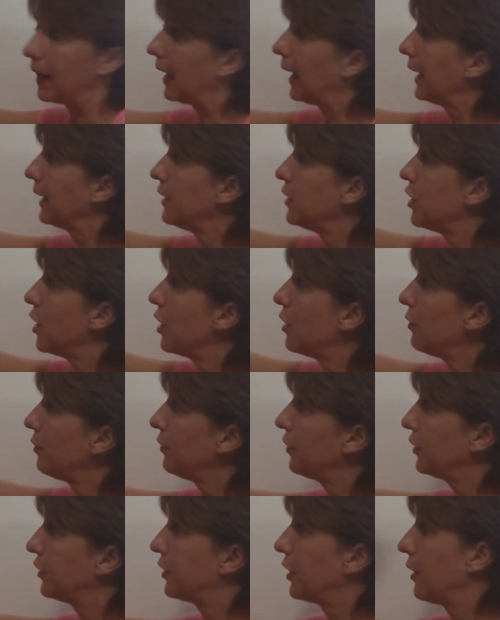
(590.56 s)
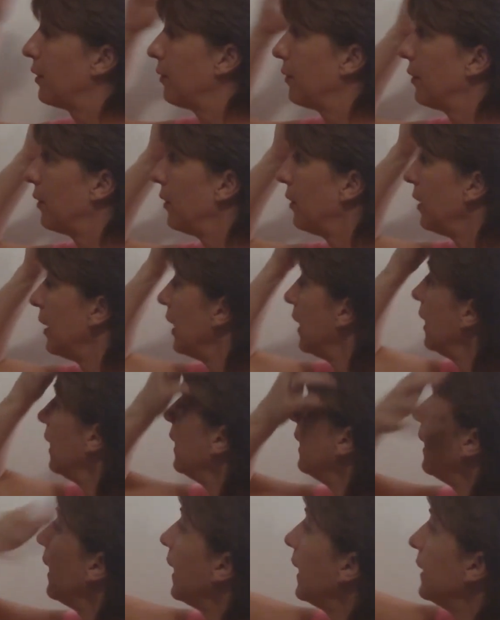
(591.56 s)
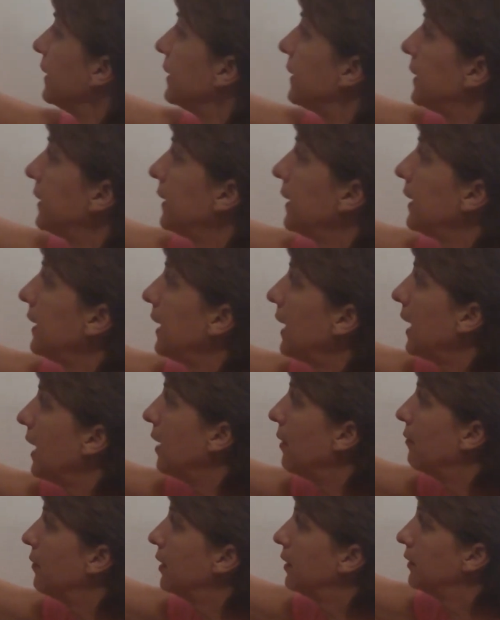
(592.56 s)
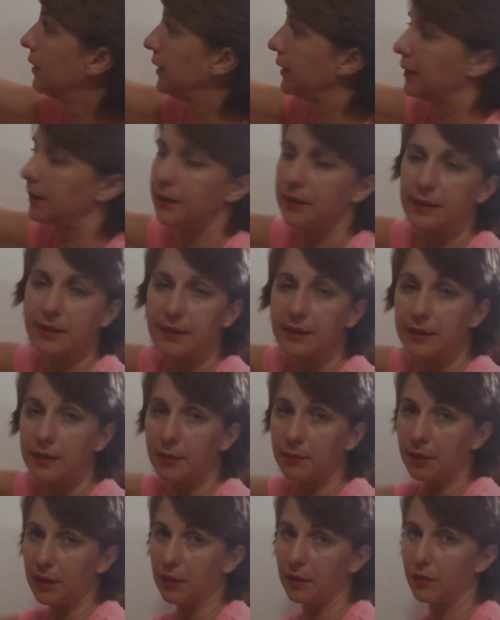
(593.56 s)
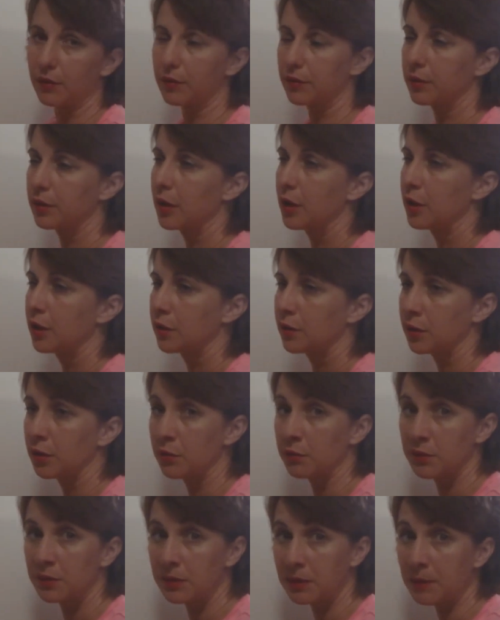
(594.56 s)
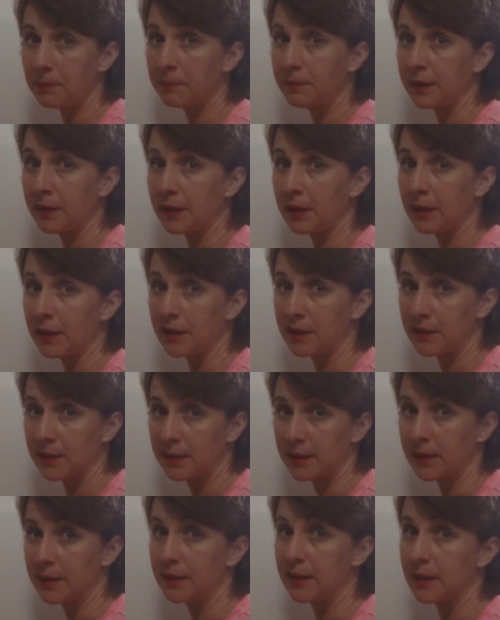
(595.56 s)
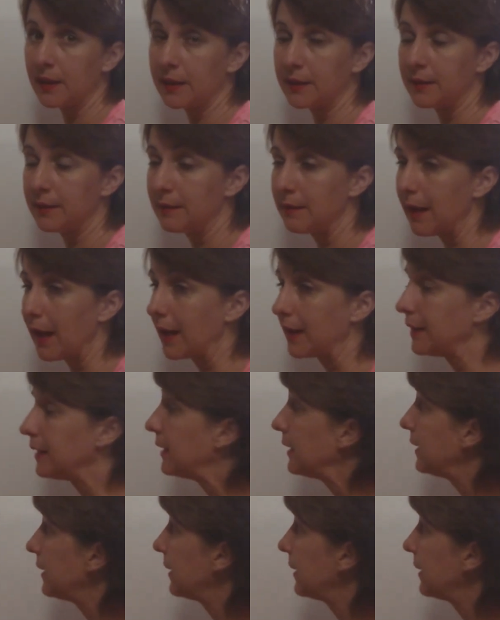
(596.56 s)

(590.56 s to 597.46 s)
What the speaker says: I know the total, and cm is centimeters, so something is 90